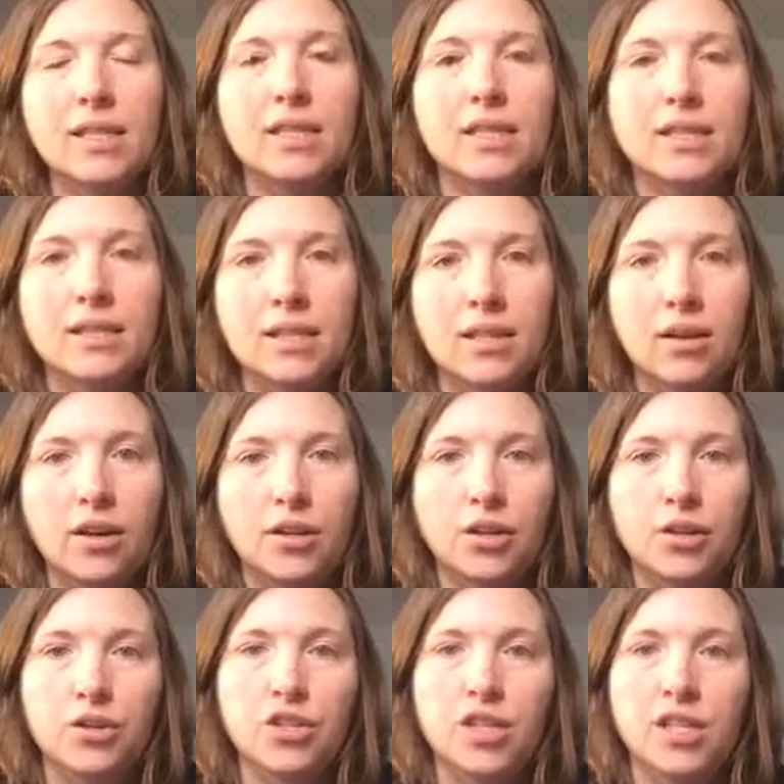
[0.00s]
thing listed on
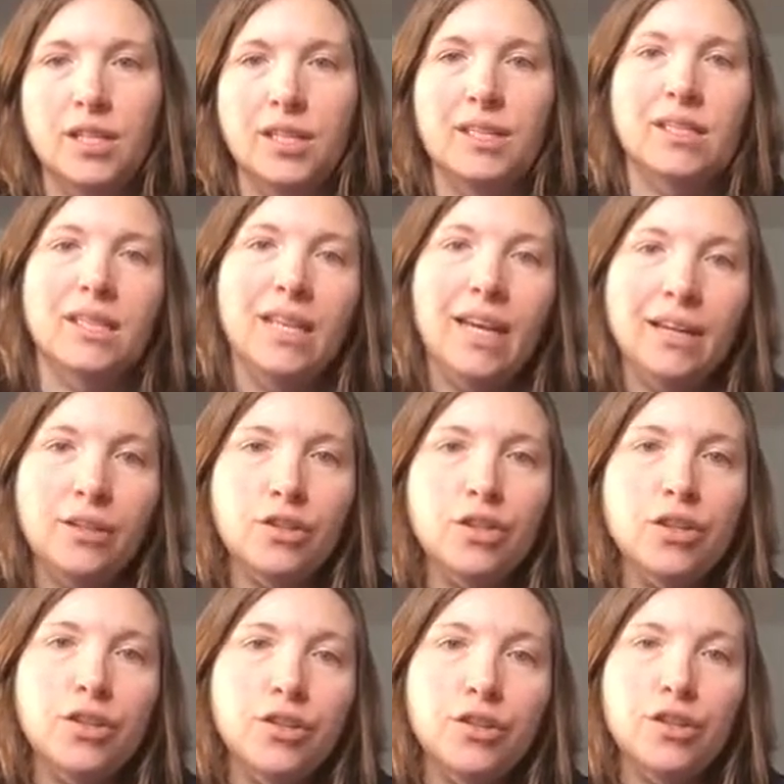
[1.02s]
your sheet is
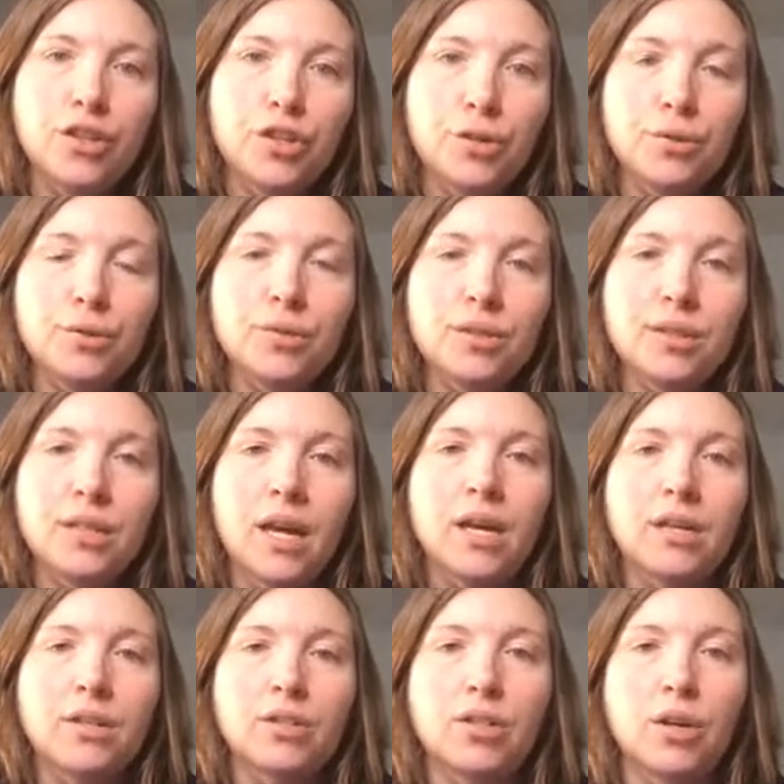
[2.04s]
lectern use.
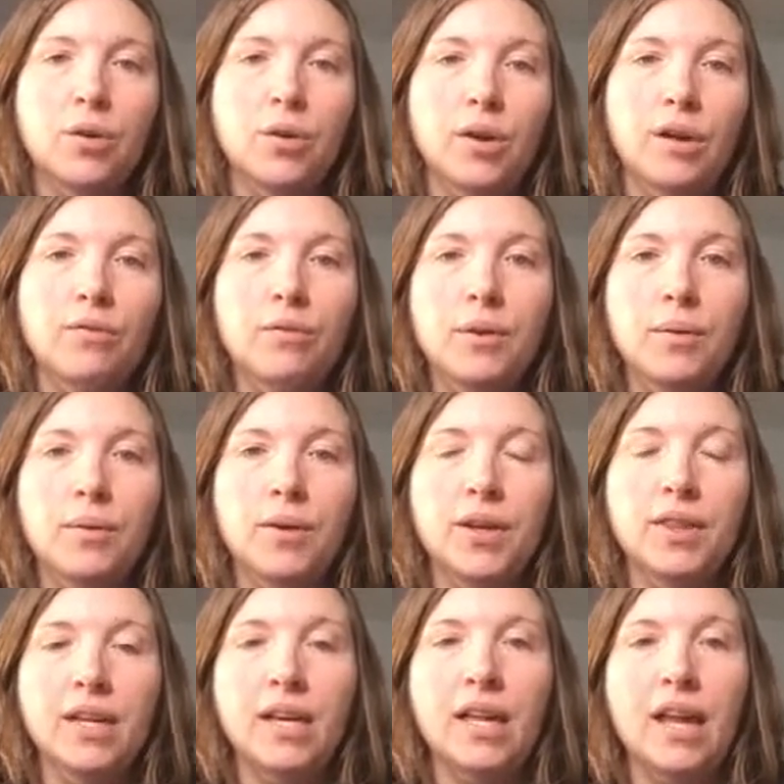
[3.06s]
So if we were
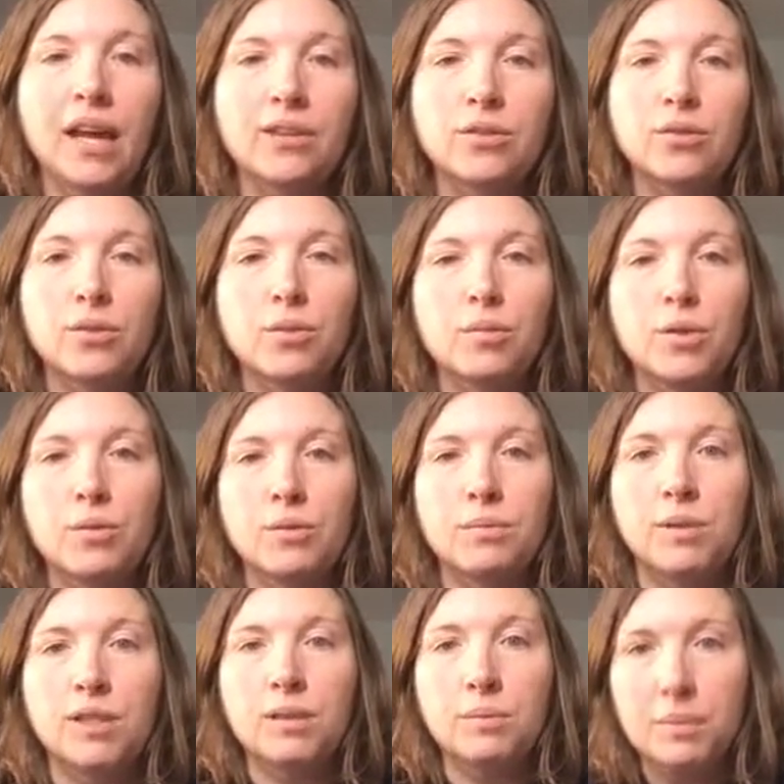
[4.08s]
in the classroom, you would
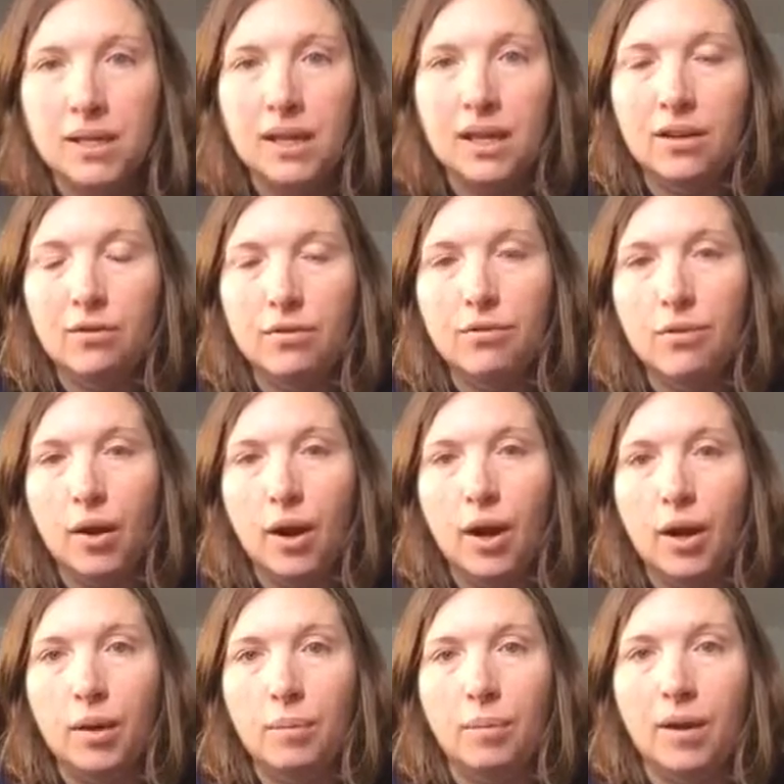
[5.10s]
be speaking
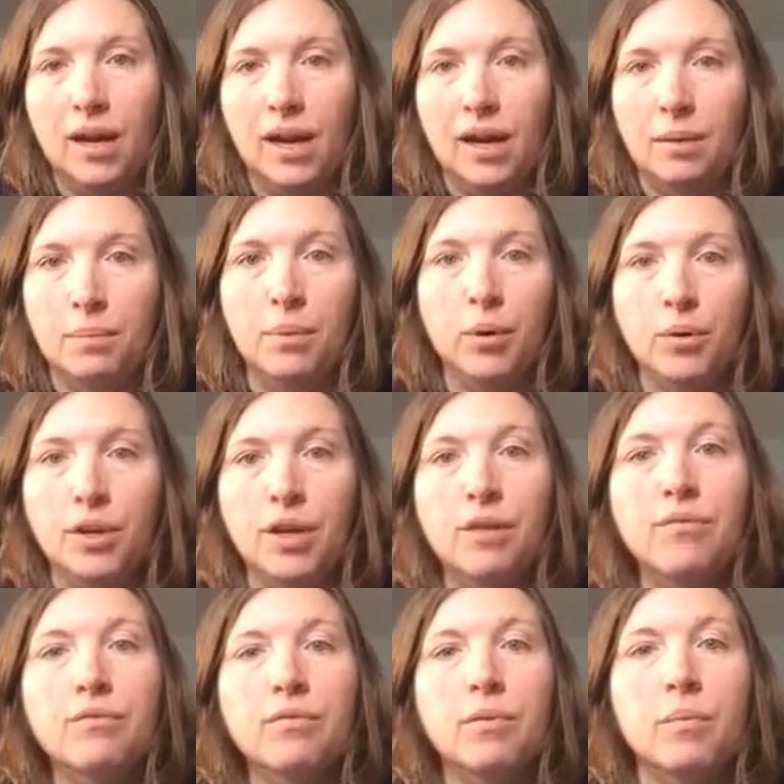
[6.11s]
from a
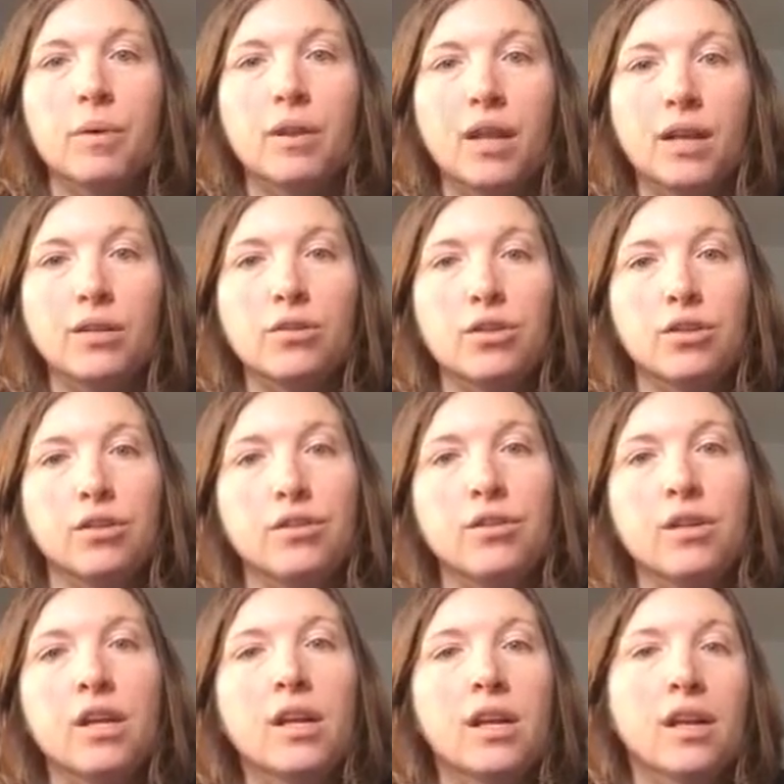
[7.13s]
podium, from a
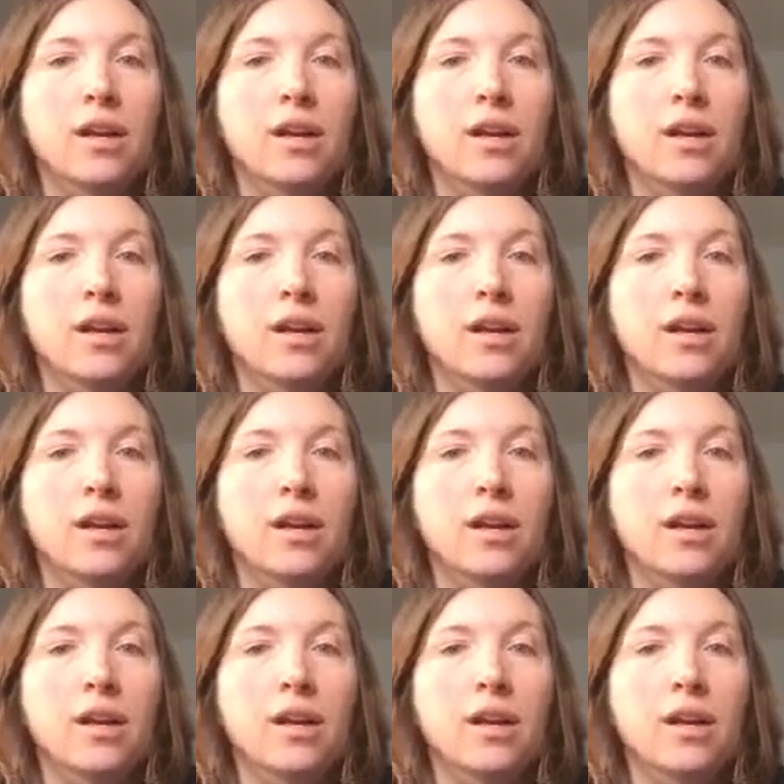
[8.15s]
lectern.